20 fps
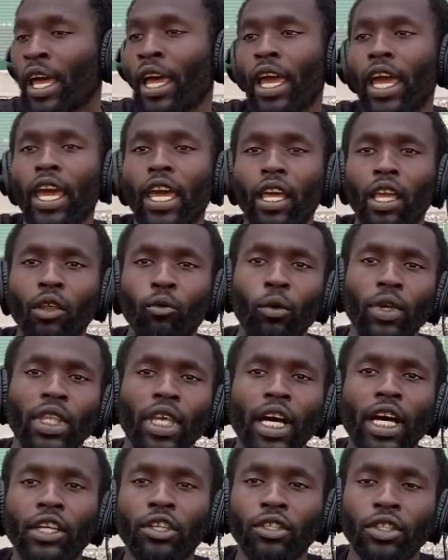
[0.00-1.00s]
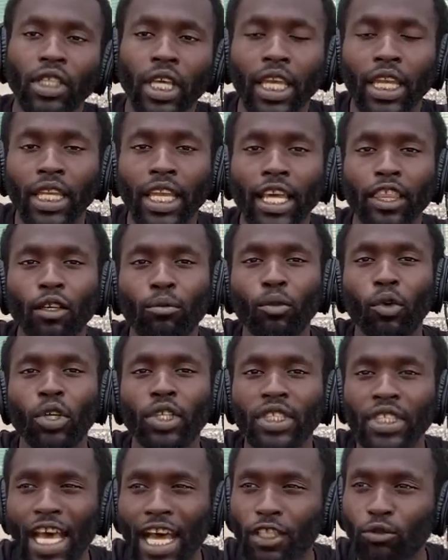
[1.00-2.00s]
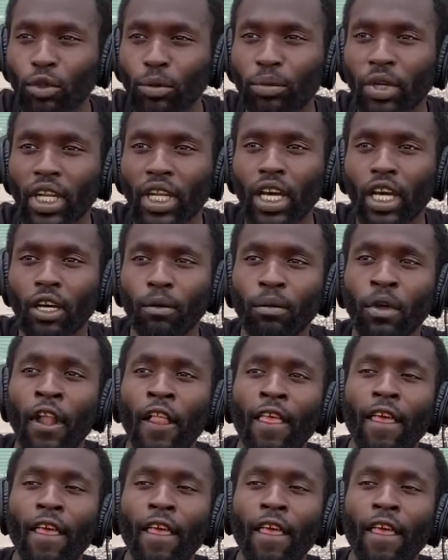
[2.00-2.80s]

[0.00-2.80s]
and with the understanding that the more shots we put up,